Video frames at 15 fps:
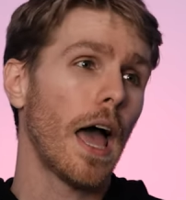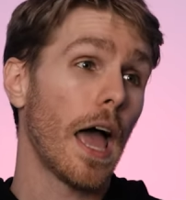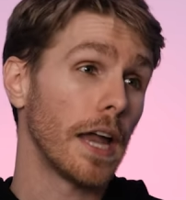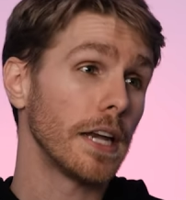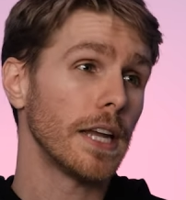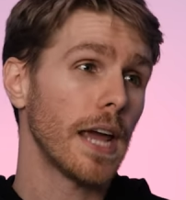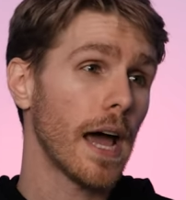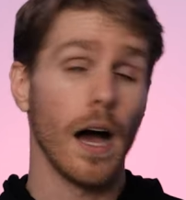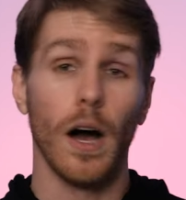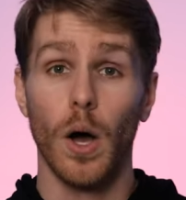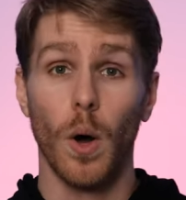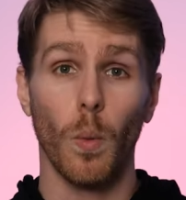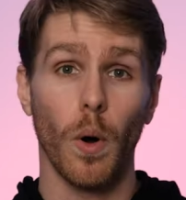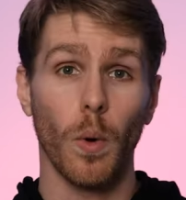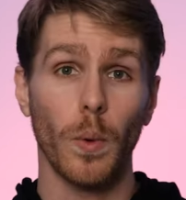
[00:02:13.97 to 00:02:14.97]
And yeah,
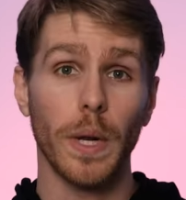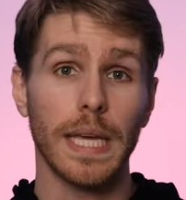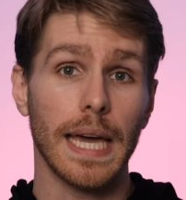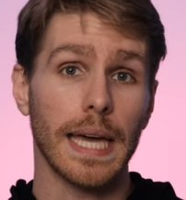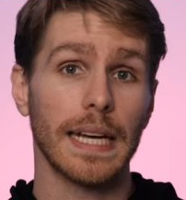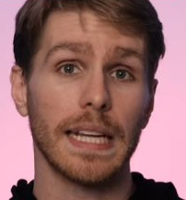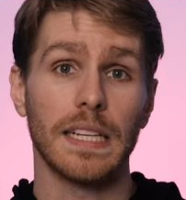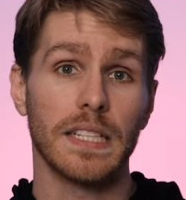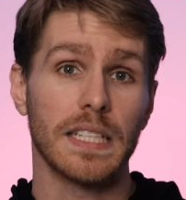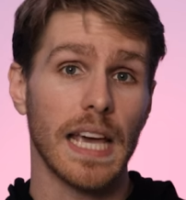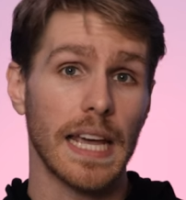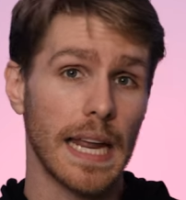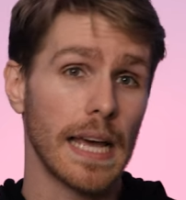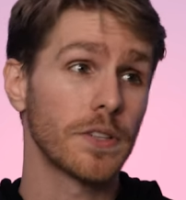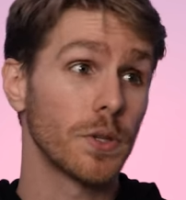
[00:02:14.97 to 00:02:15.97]
what we get
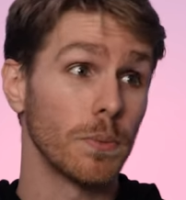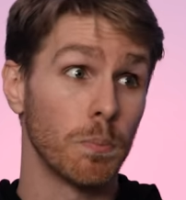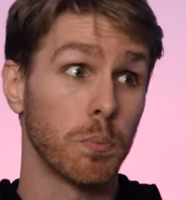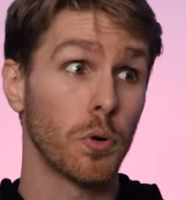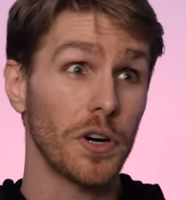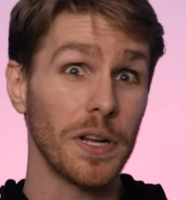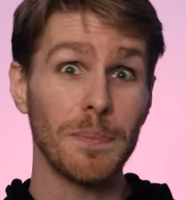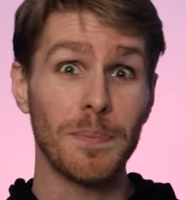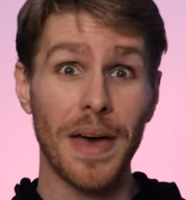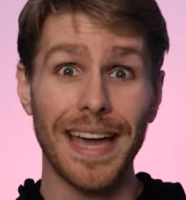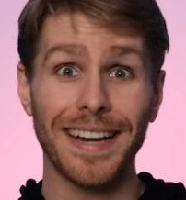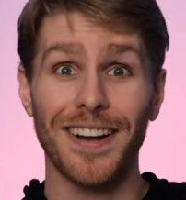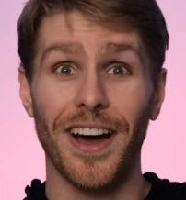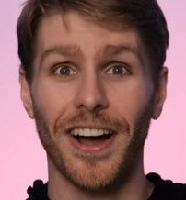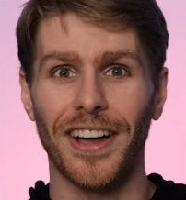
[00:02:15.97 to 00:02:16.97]
instead has some pretty
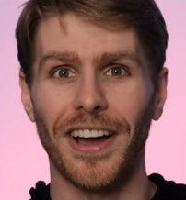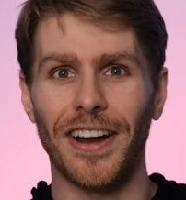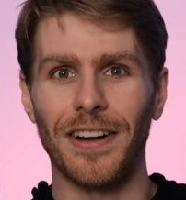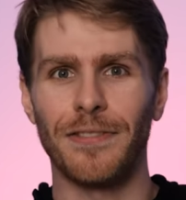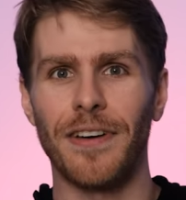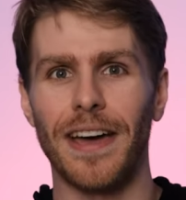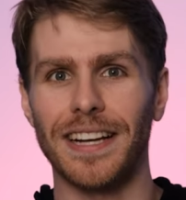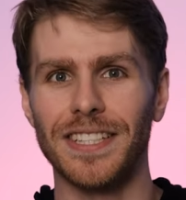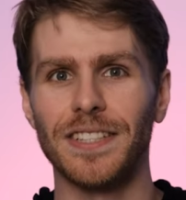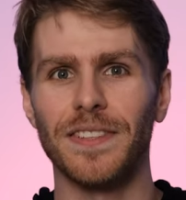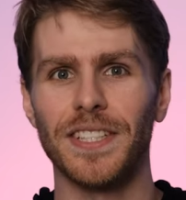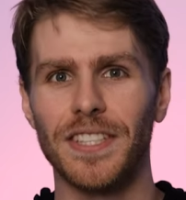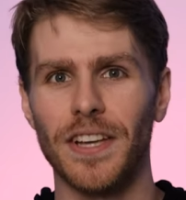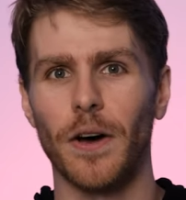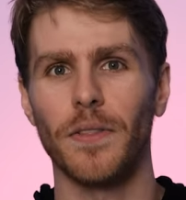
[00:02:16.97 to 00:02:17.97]
bad knock on effects of
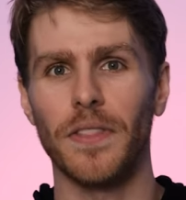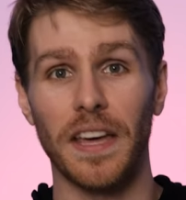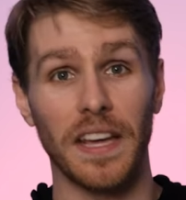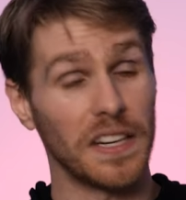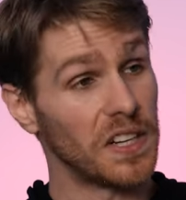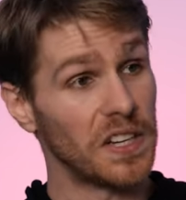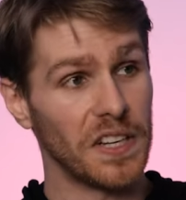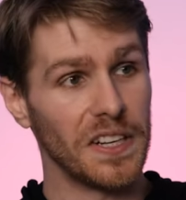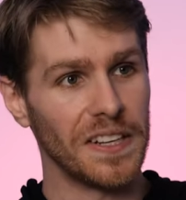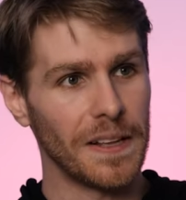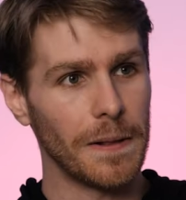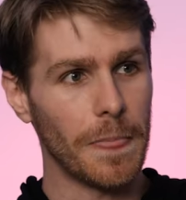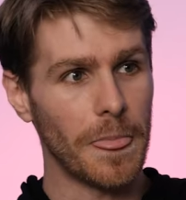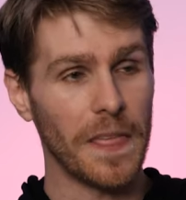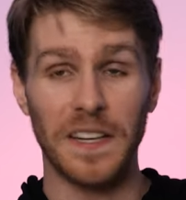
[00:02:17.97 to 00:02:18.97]
its own that
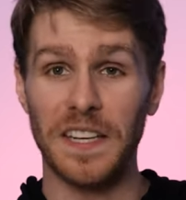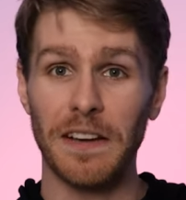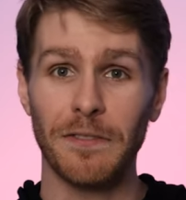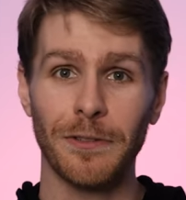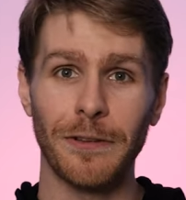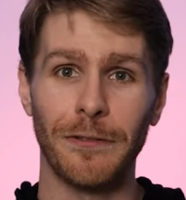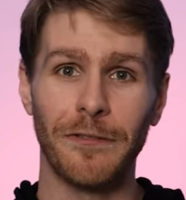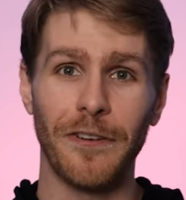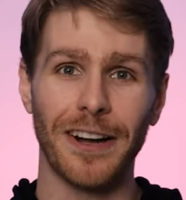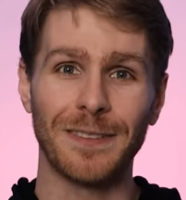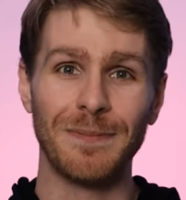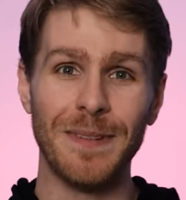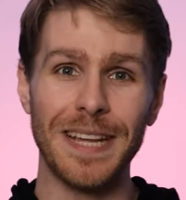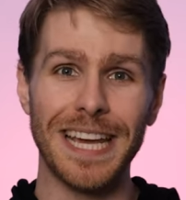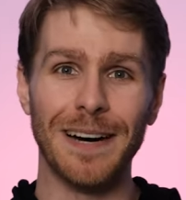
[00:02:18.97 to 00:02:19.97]
it definitely
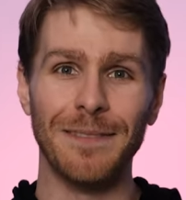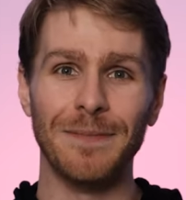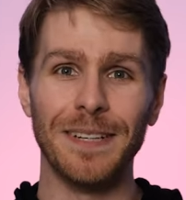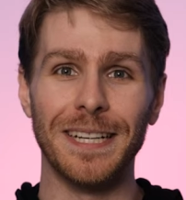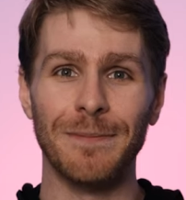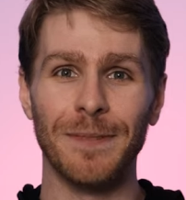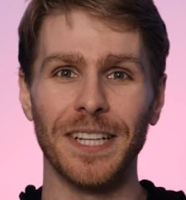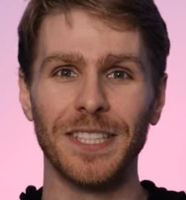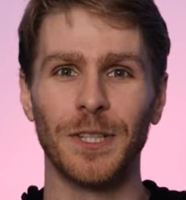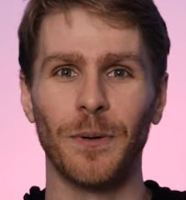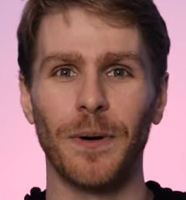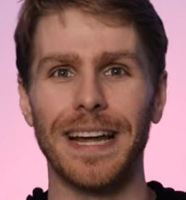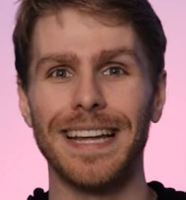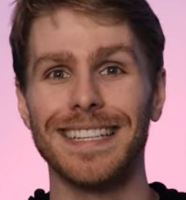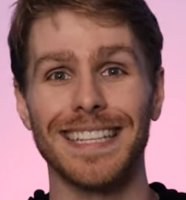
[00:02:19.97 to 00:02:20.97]
fucked me up in a bunch of
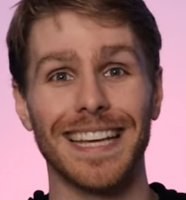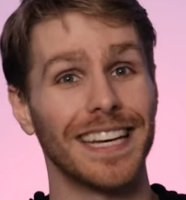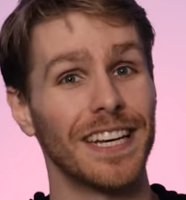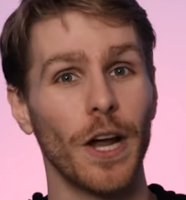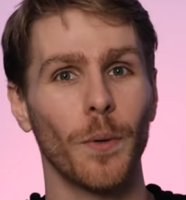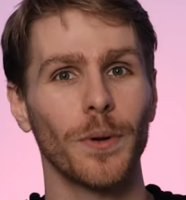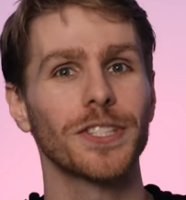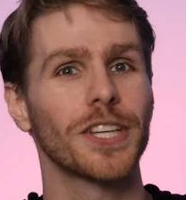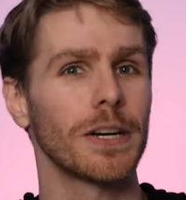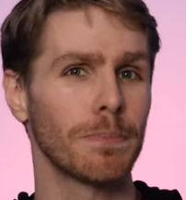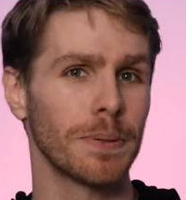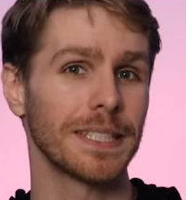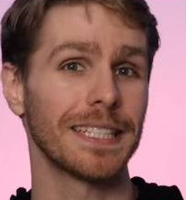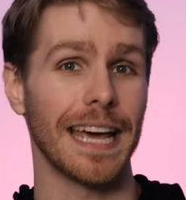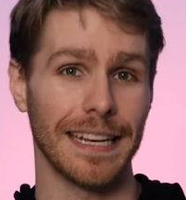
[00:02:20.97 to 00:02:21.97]
ways, and no one's gonna
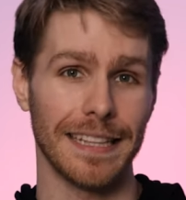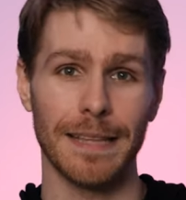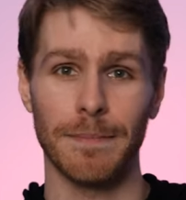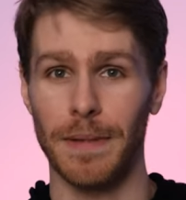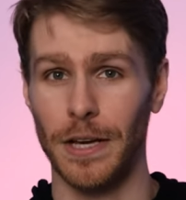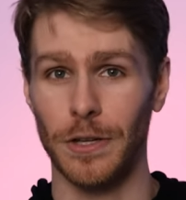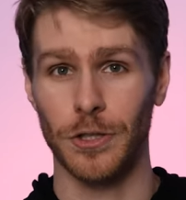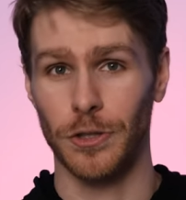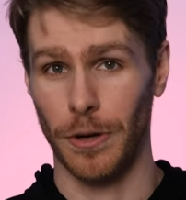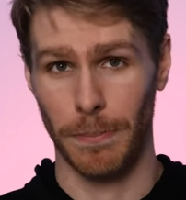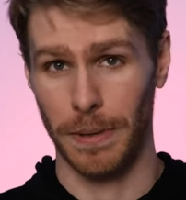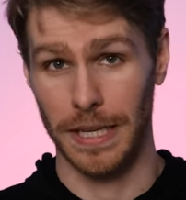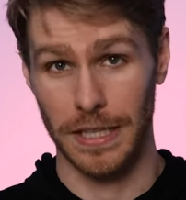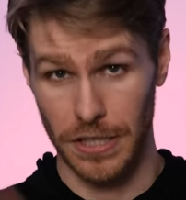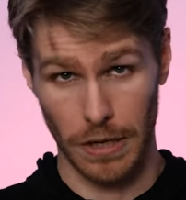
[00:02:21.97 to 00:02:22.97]
pretend that male
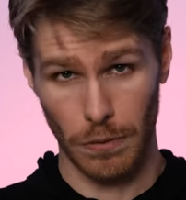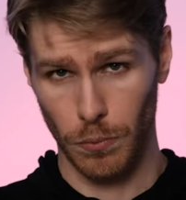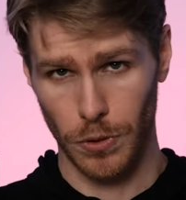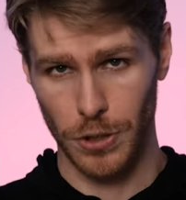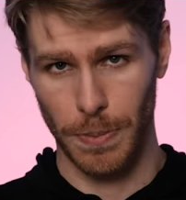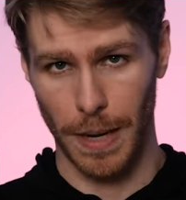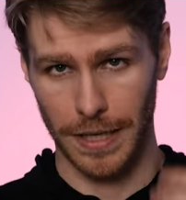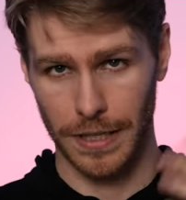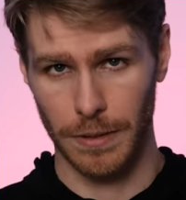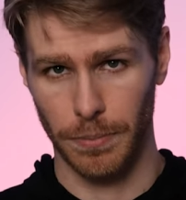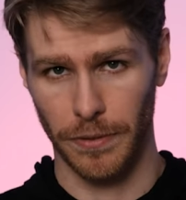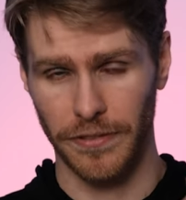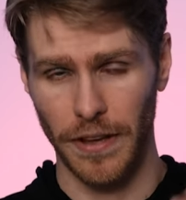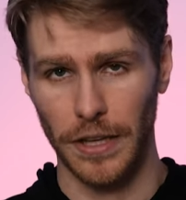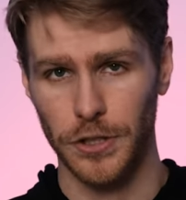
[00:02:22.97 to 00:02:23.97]
stripping is a respected
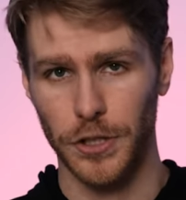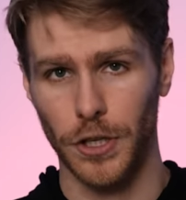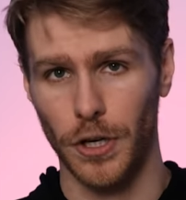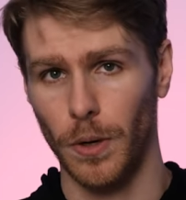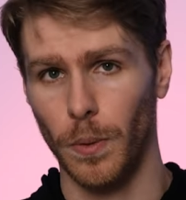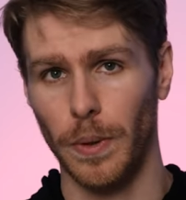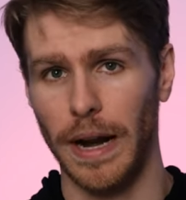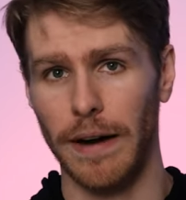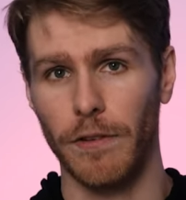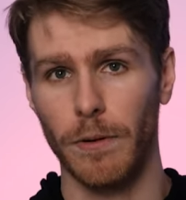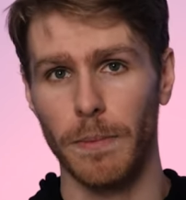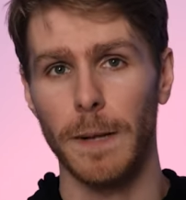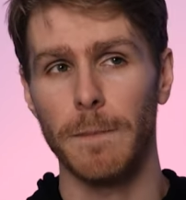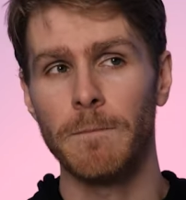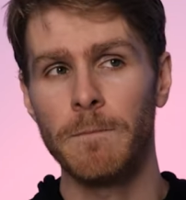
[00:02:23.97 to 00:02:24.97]
profession or whatever,
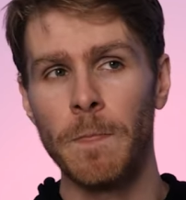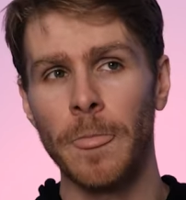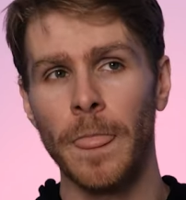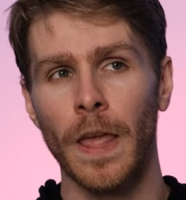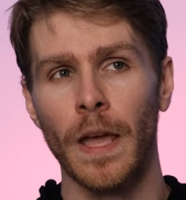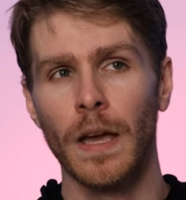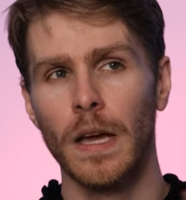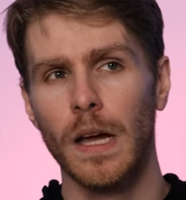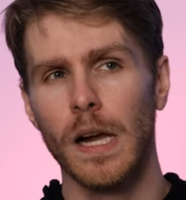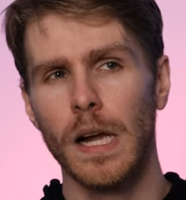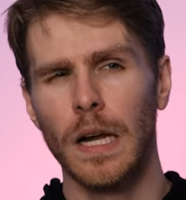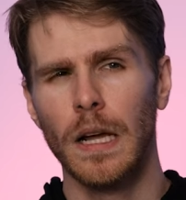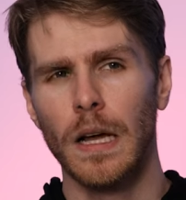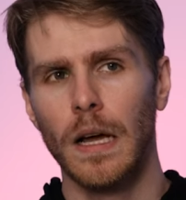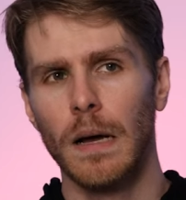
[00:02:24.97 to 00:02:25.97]
but
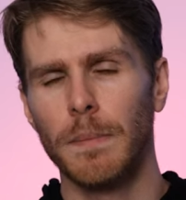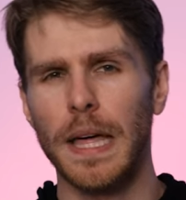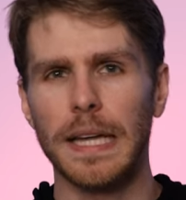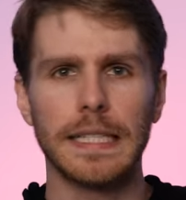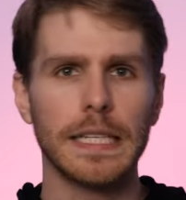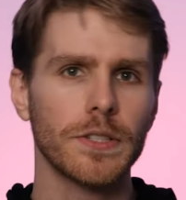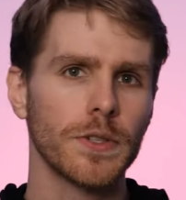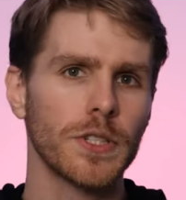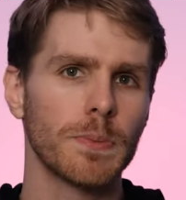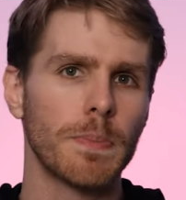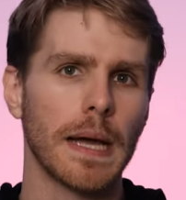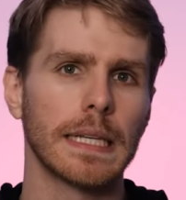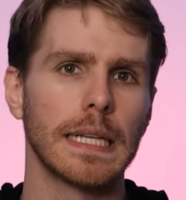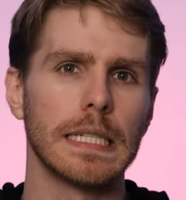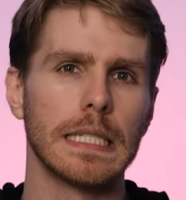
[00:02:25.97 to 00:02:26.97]
that
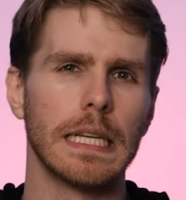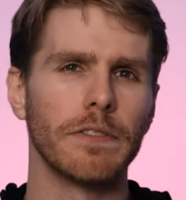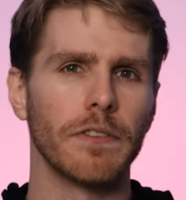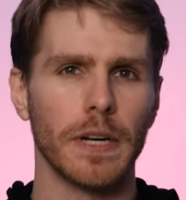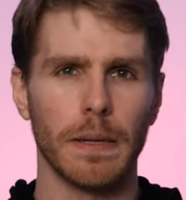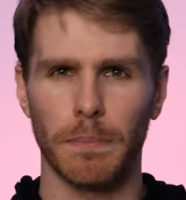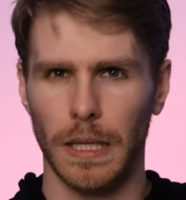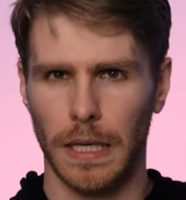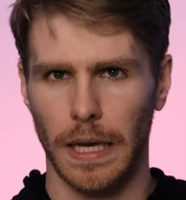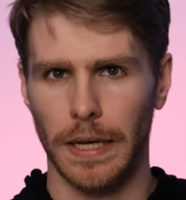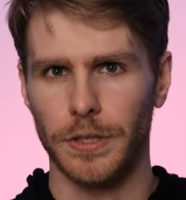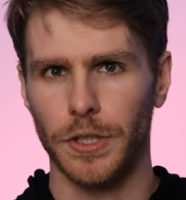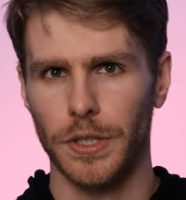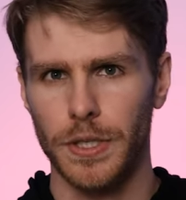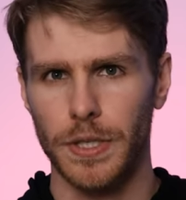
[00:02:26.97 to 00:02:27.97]
disrespect has different
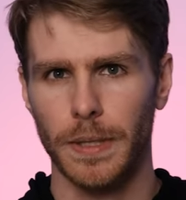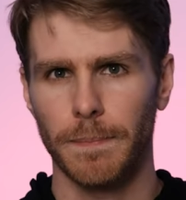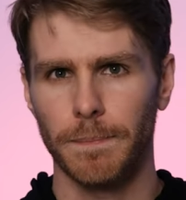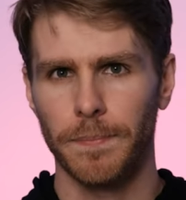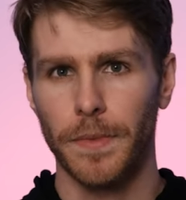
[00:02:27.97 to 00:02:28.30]
implications.